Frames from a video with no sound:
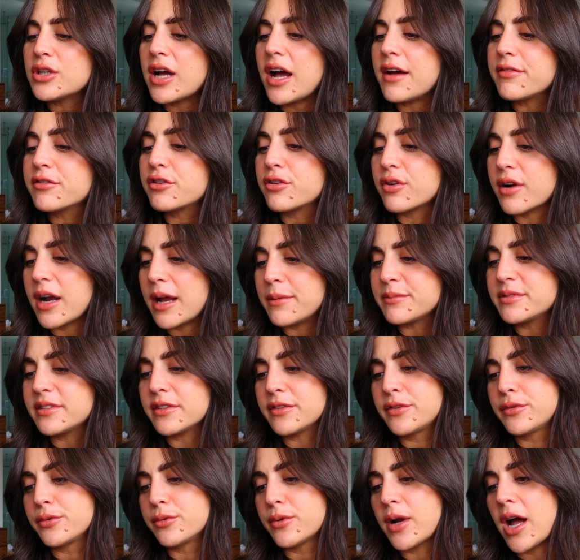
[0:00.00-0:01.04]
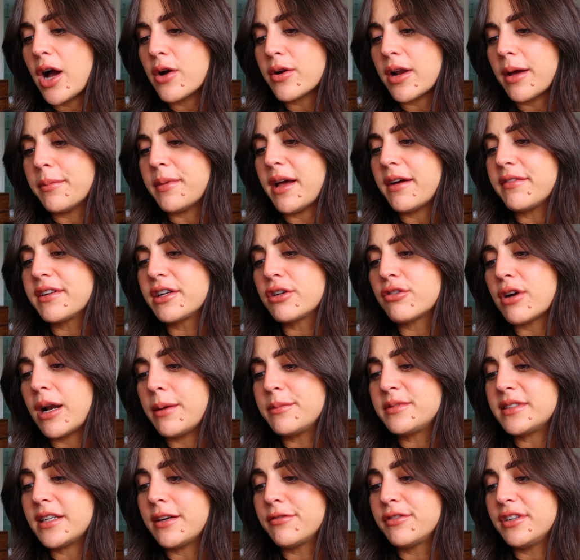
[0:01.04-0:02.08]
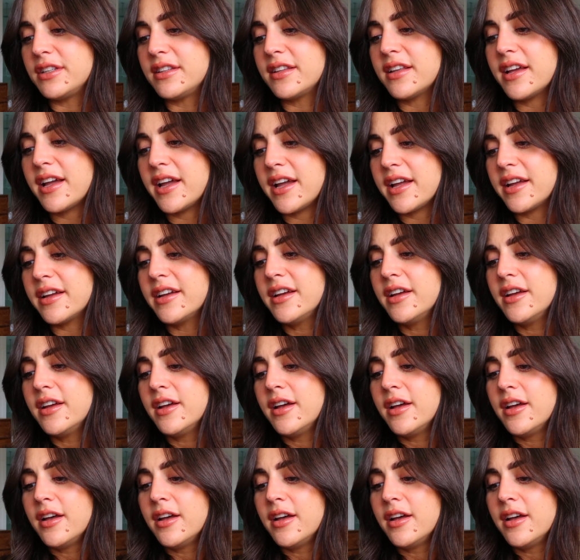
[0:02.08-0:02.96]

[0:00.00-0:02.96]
have cramps throughout? I'm having cramps every day.